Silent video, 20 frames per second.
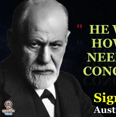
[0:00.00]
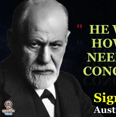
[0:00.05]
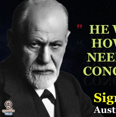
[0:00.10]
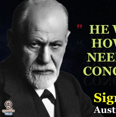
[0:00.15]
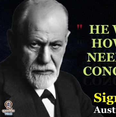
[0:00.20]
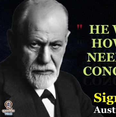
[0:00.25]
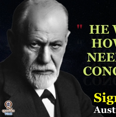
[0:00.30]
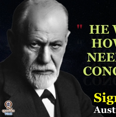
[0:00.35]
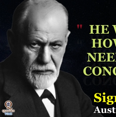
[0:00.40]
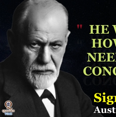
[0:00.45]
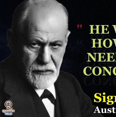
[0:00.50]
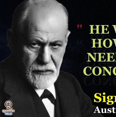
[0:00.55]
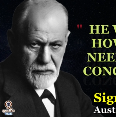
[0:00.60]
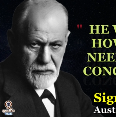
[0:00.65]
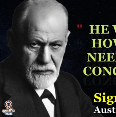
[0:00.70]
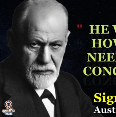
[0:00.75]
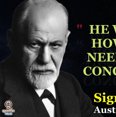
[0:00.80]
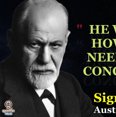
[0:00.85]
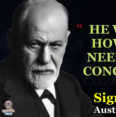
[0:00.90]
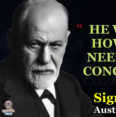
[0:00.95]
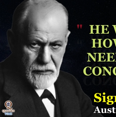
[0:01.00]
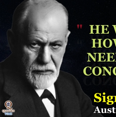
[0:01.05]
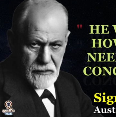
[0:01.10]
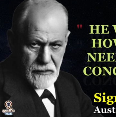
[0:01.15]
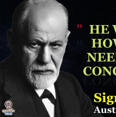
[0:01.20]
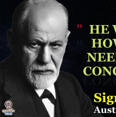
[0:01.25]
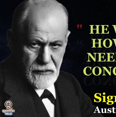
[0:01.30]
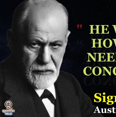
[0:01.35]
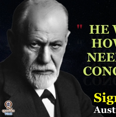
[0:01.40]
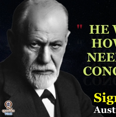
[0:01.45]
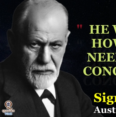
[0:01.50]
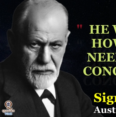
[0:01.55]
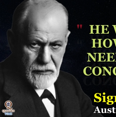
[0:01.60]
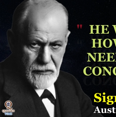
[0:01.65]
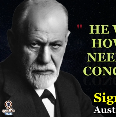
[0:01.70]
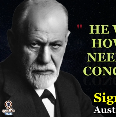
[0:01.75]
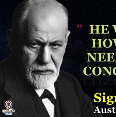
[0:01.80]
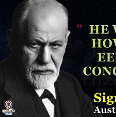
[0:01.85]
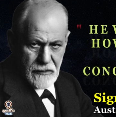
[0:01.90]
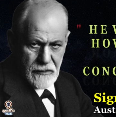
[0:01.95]

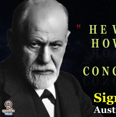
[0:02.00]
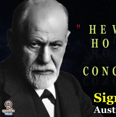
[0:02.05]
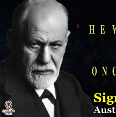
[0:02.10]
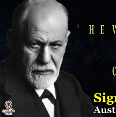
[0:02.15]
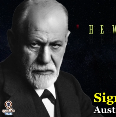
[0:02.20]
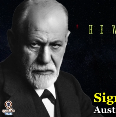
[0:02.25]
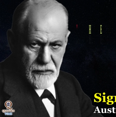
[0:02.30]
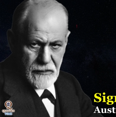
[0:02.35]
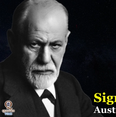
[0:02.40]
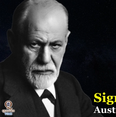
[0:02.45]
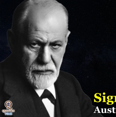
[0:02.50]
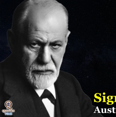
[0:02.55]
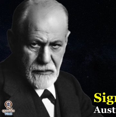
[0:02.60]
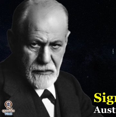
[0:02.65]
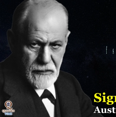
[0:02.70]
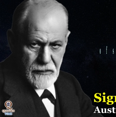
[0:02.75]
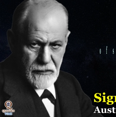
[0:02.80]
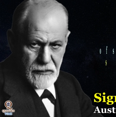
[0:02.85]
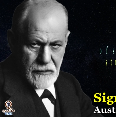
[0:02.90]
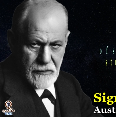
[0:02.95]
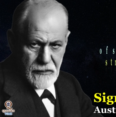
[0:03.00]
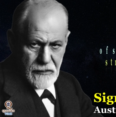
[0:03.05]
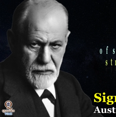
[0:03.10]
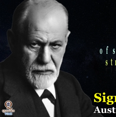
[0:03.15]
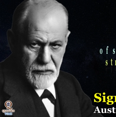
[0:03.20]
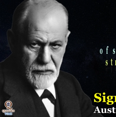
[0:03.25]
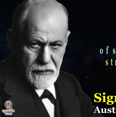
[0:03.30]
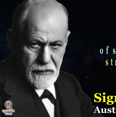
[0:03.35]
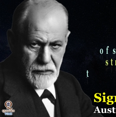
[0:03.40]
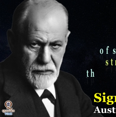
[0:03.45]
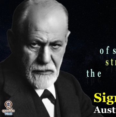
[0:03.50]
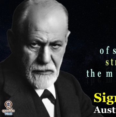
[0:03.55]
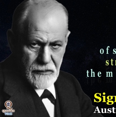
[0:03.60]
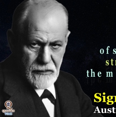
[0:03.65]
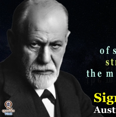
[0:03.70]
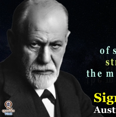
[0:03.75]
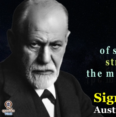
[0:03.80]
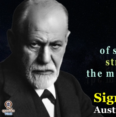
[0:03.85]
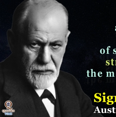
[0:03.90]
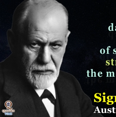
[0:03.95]

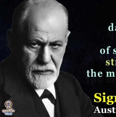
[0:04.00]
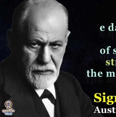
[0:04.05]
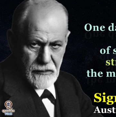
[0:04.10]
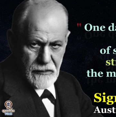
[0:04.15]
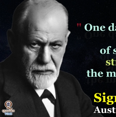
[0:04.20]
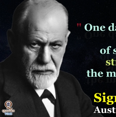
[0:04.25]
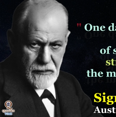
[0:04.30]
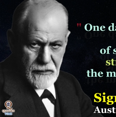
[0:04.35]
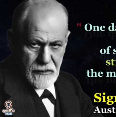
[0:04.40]
No one is speaking in this clip.